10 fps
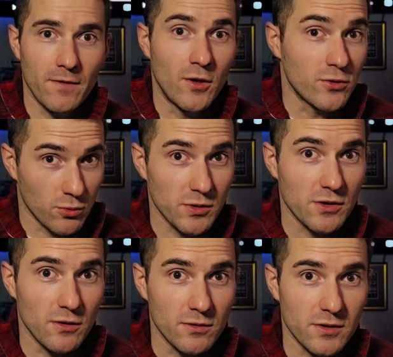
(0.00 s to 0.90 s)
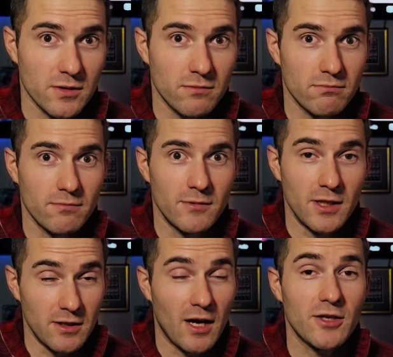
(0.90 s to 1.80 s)
Those results
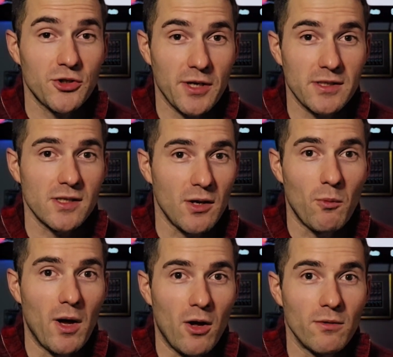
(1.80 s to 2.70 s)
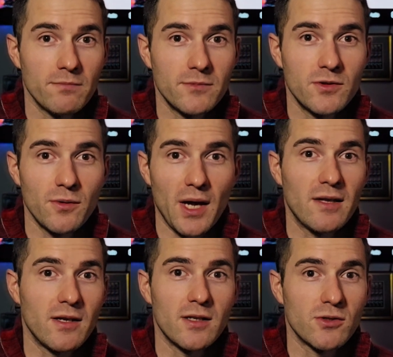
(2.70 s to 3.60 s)
did not translate well to
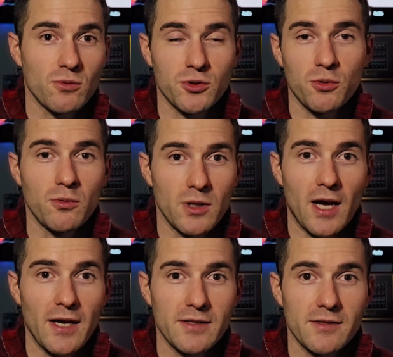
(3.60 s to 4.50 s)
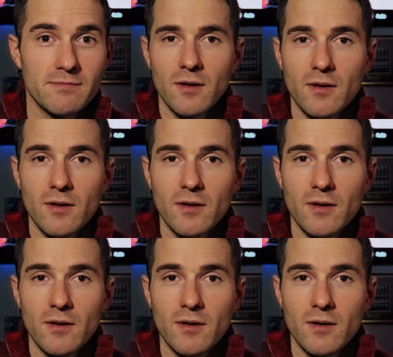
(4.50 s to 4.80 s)
Aliens or True Lies.